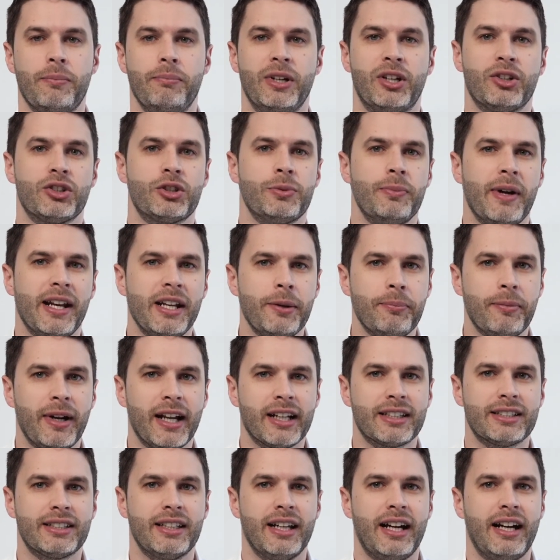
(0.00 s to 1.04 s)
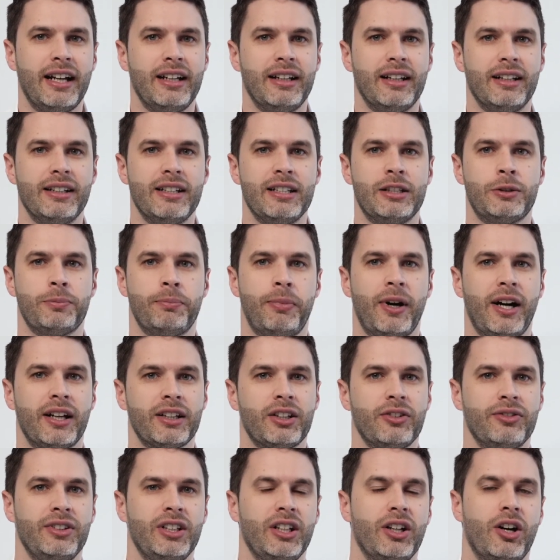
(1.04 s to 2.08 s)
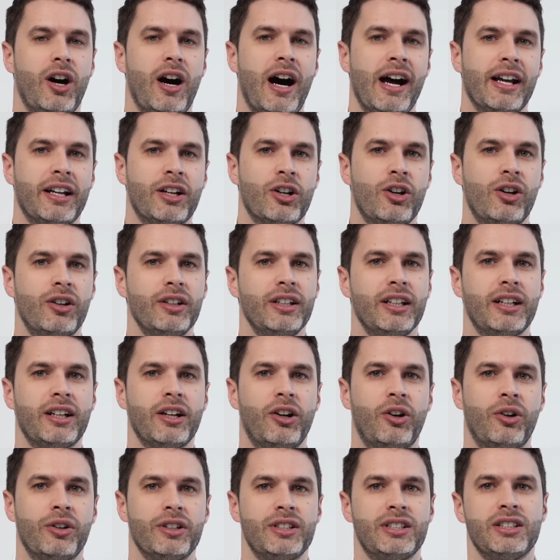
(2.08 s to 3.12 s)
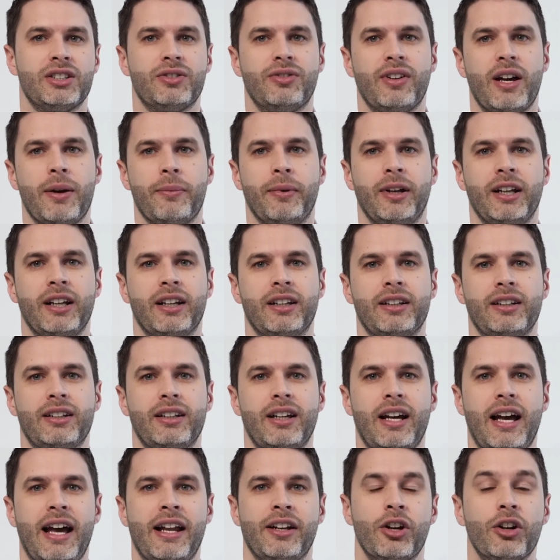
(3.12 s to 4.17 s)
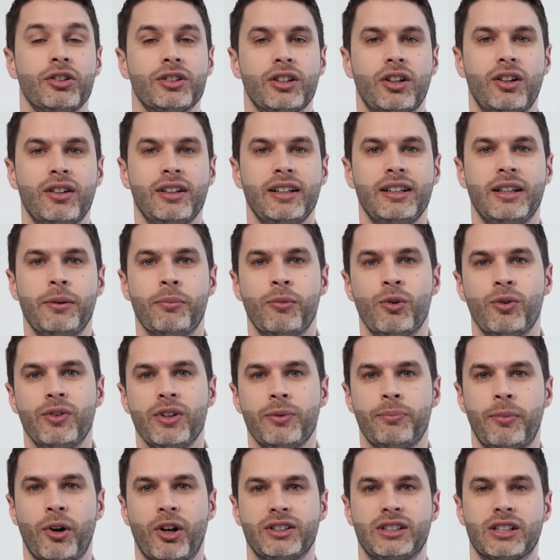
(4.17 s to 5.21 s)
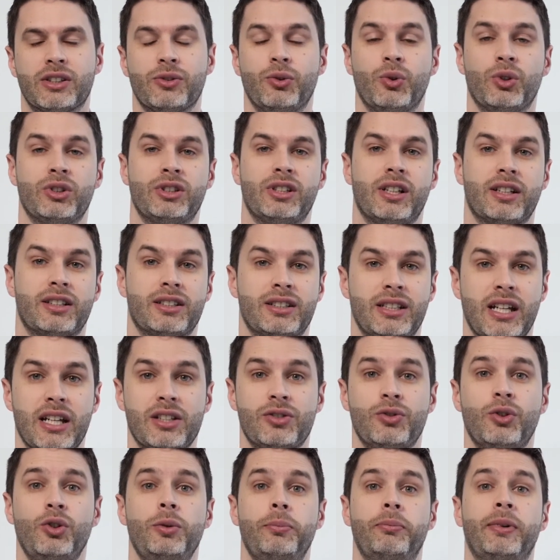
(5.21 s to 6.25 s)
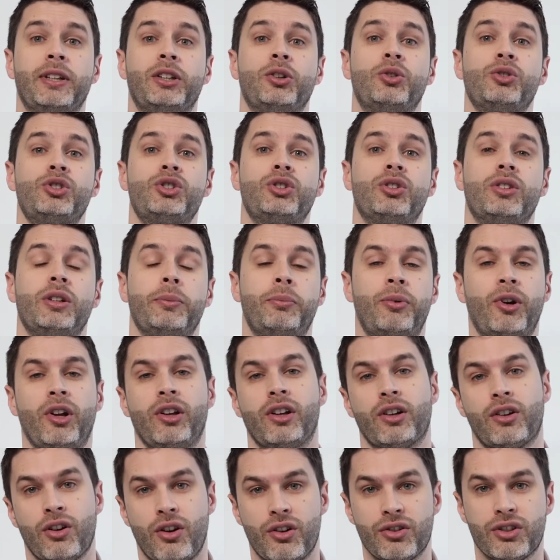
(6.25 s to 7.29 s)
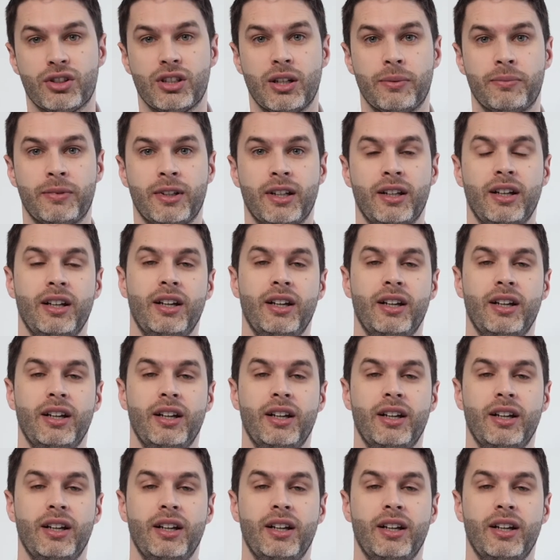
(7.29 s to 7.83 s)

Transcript: Because Men in Black style is part of the iconic Origins family, and not only the movie project was successful, but also the product concept.